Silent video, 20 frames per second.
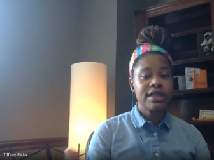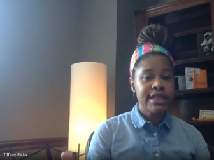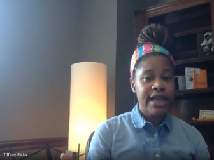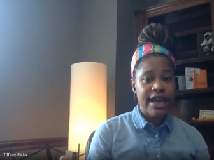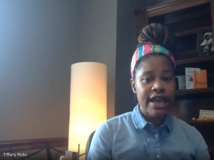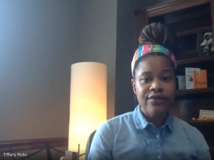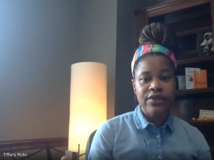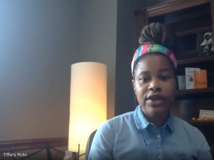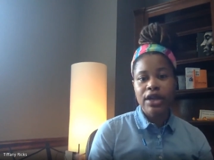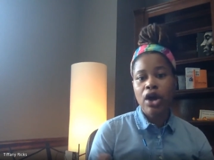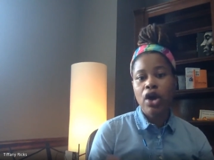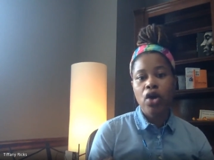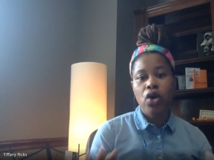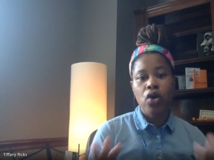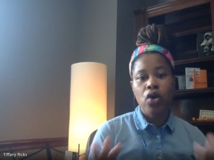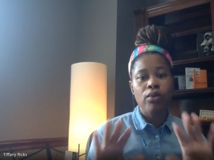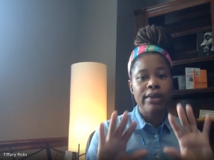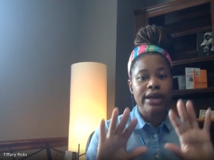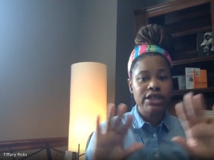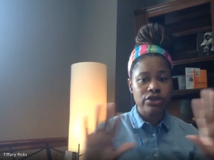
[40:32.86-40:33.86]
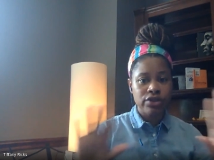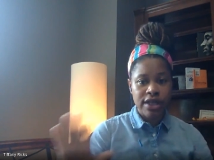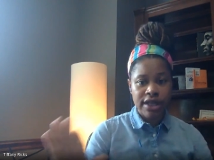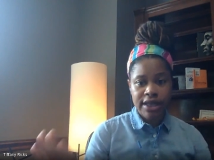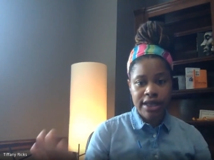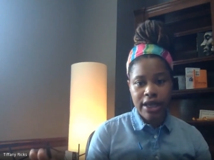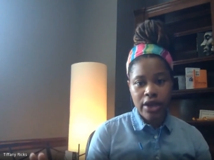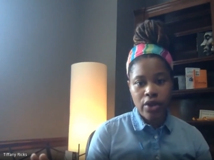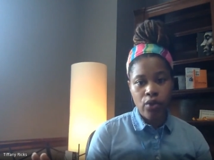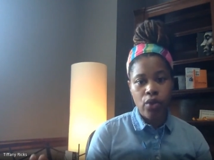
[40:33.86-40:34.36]
at home, make sure that
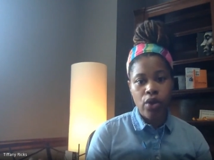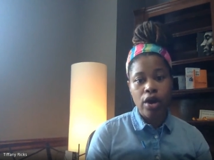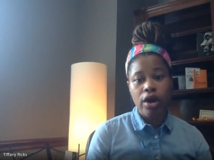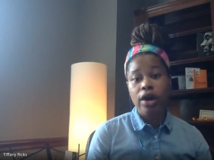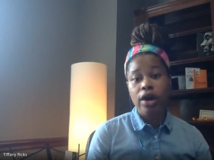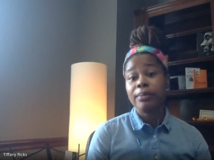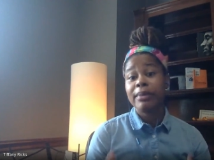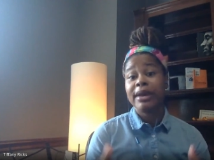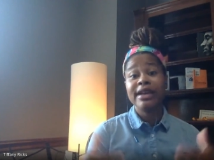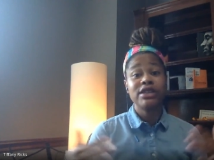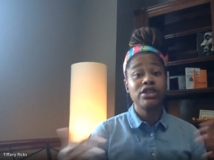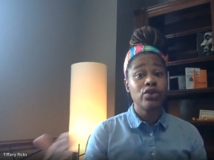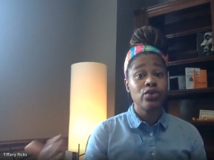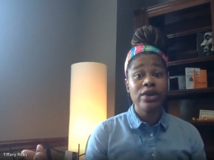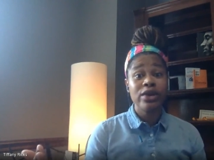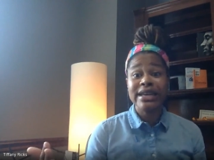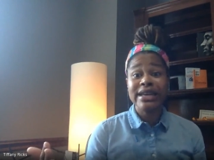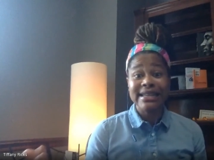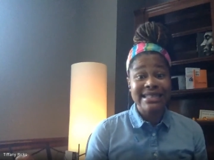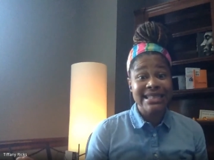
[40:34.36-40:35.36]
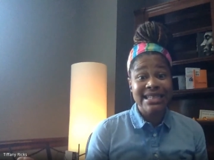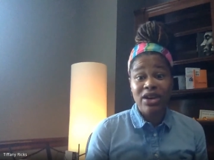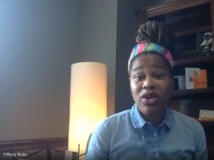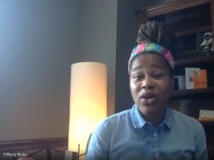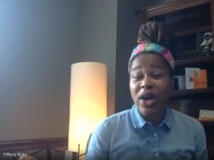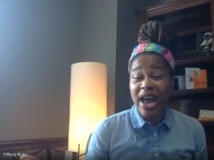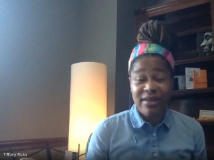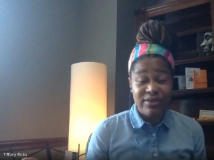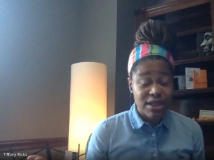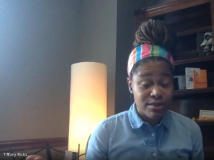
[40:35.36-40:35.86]
they can work, making sure we can still
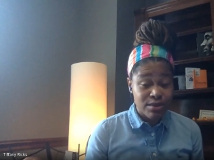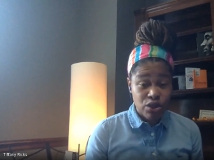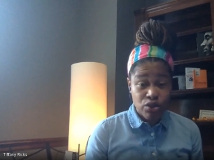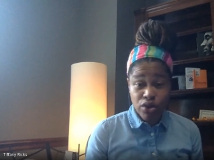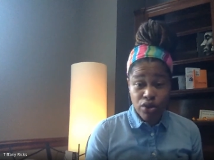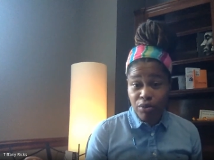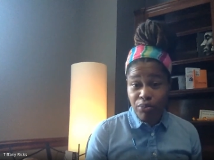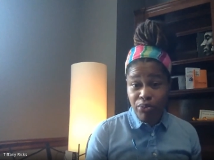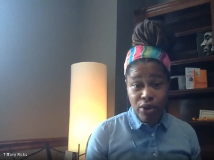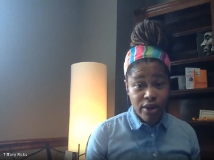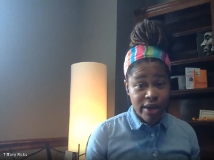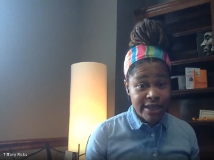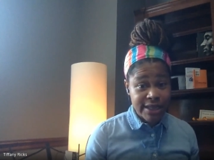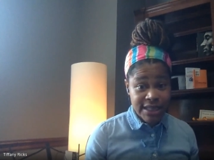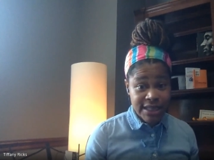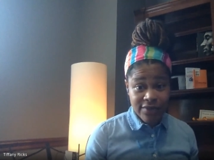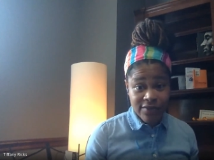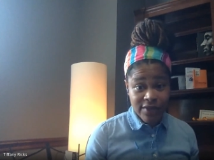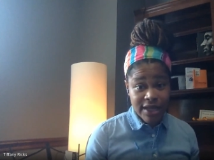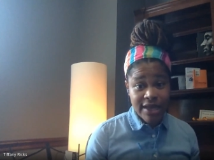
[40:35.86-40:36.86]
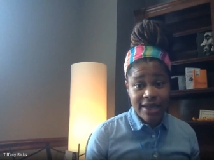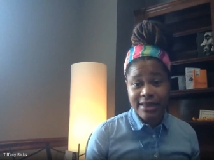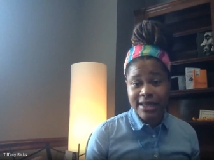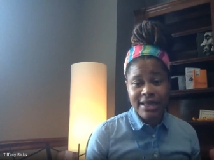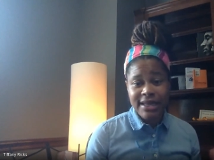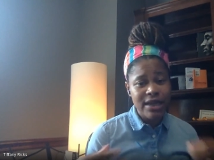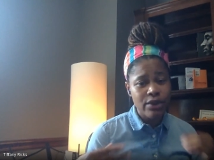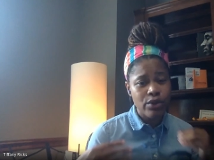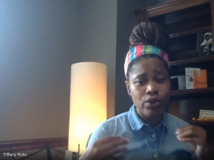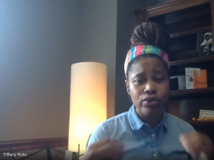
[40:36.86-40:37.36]
have some sort of productivity. I
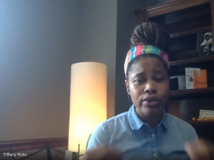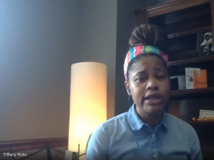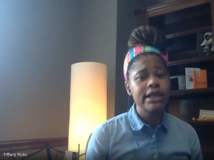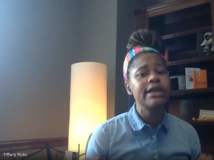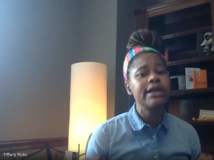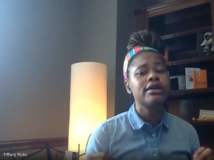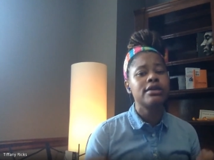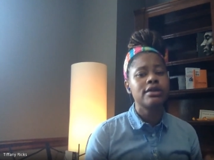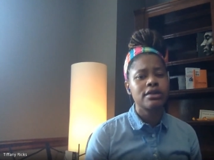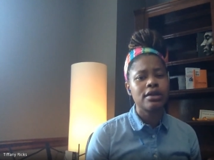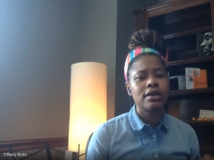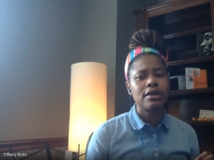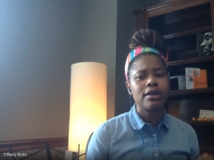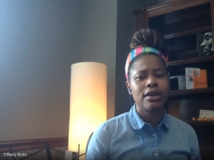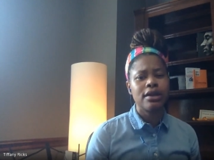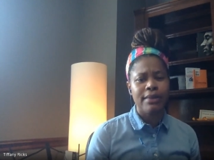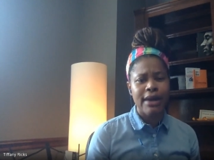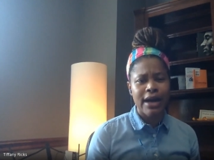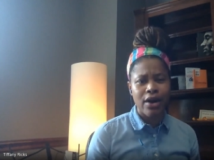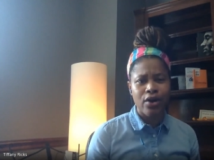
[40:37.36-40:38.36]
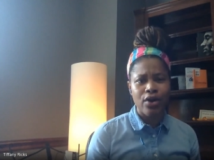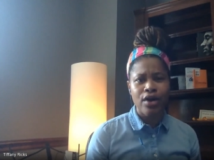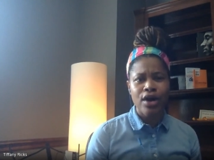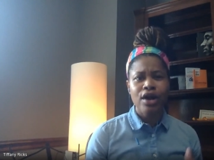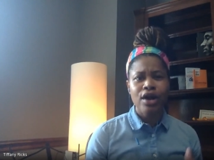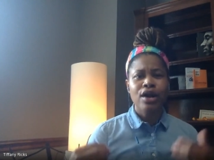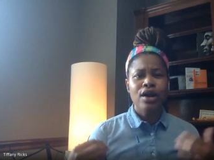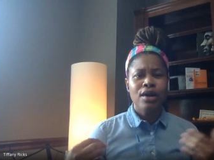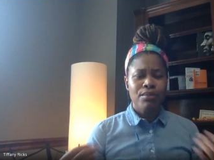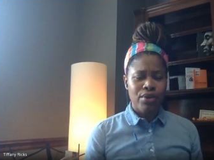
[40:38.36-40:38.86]
think they were really concerned about
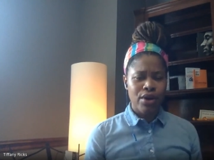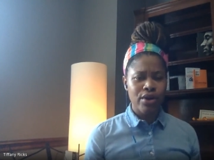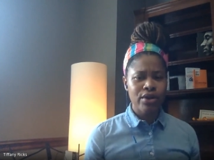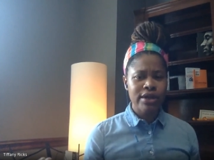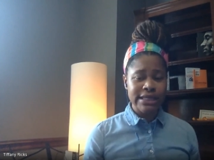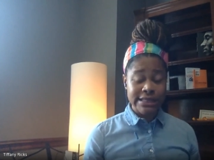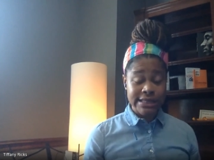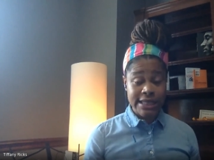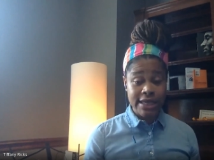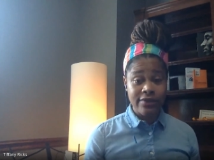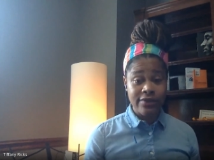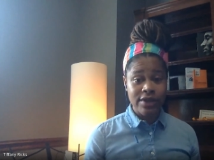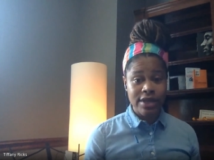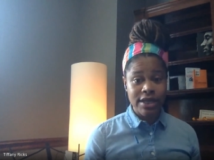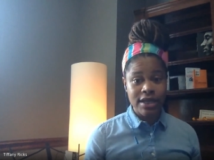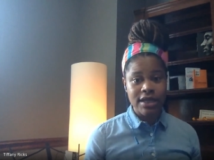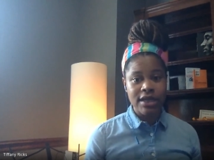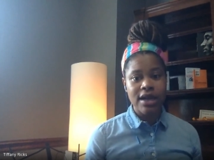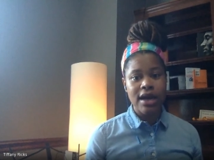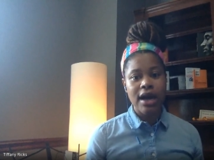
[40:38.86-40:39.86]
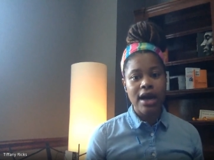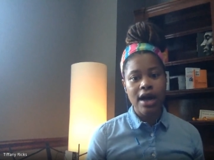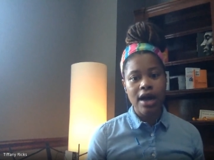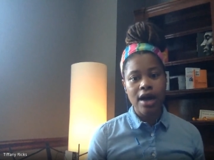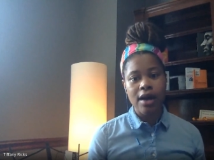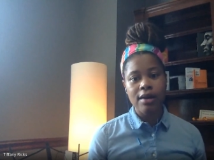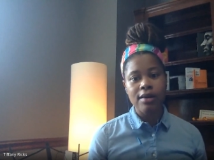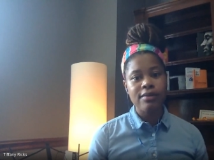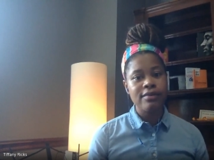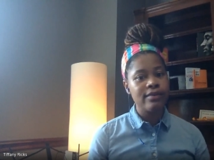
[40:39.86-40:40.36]
productivity,
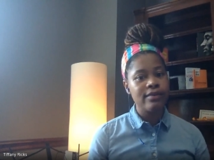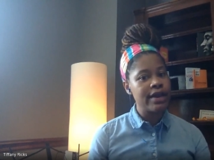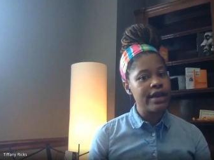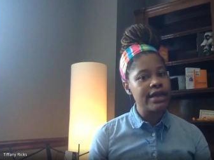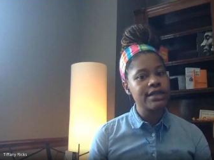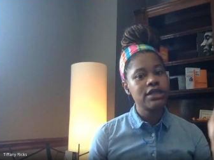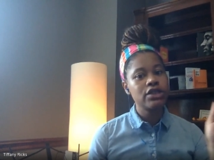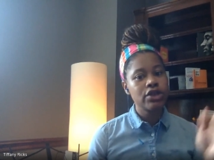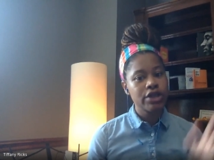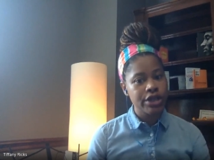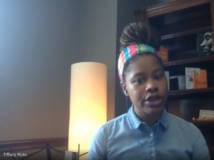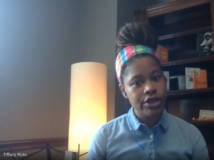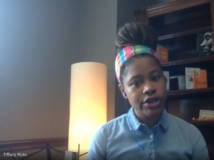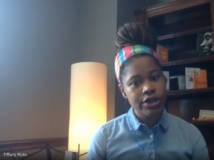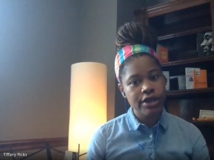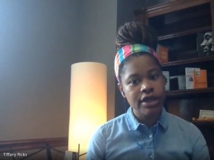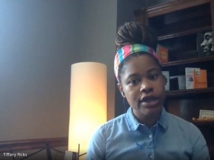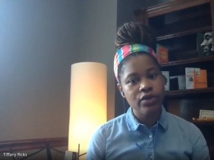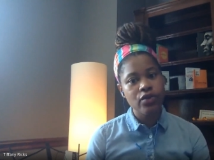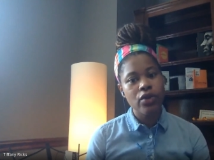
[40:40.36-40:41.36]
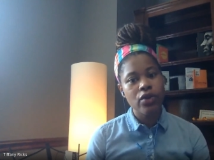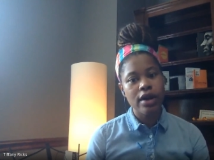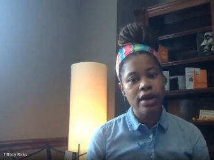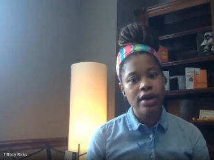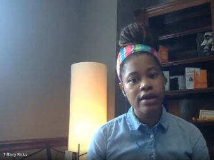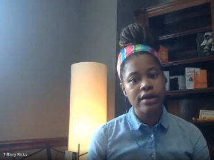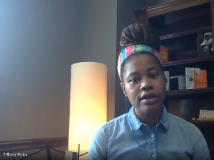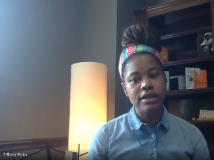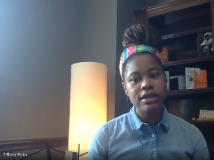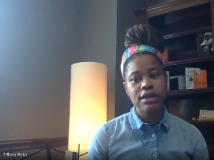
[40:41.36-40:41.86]
and security
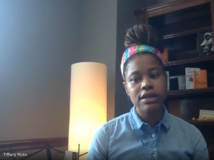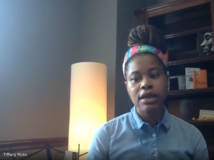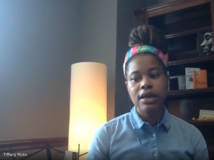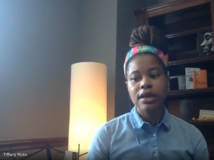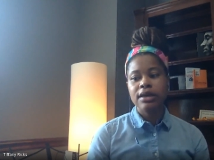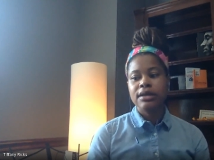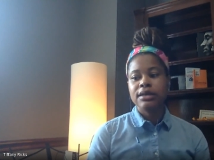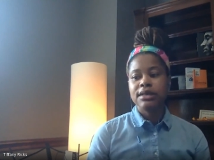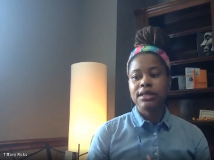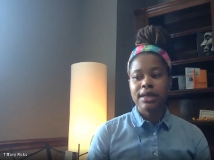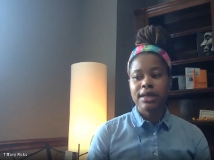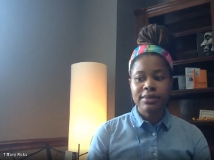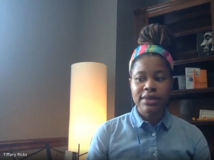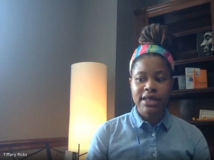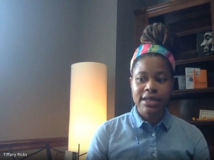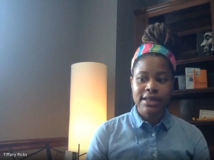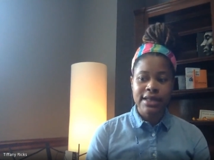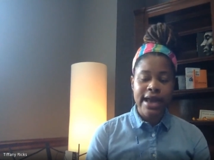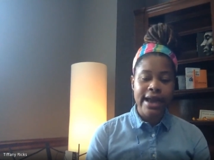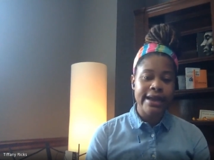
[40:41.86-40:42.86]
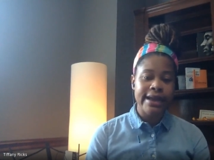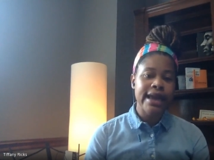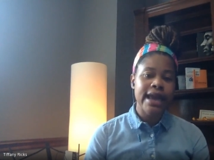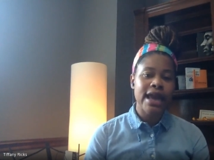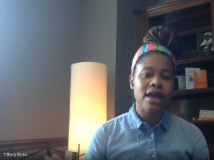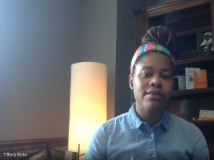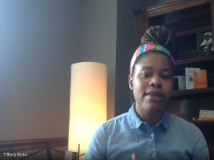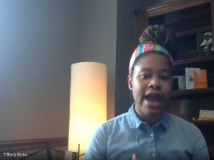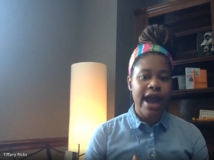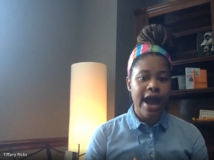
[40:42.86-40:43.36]
was something that
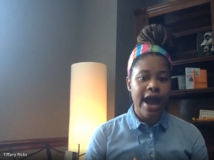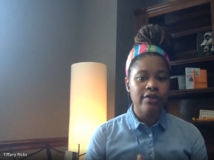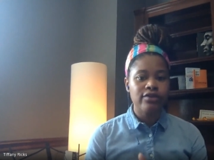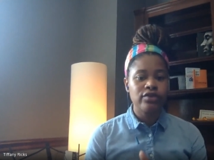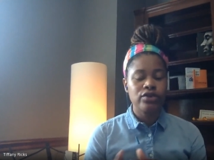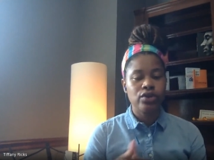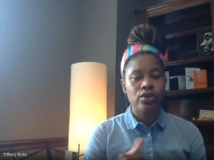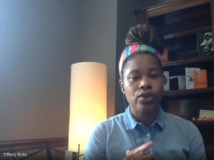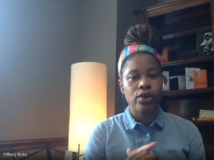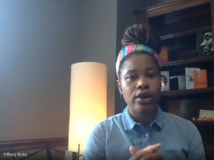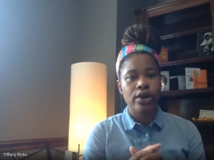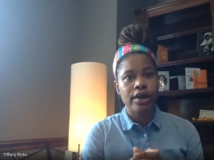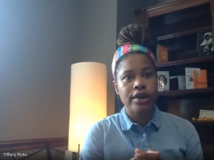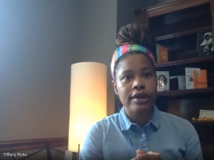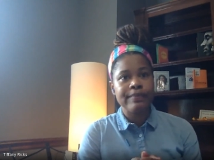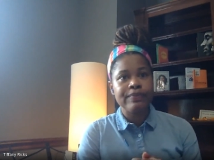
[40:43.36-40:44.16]
came afterward.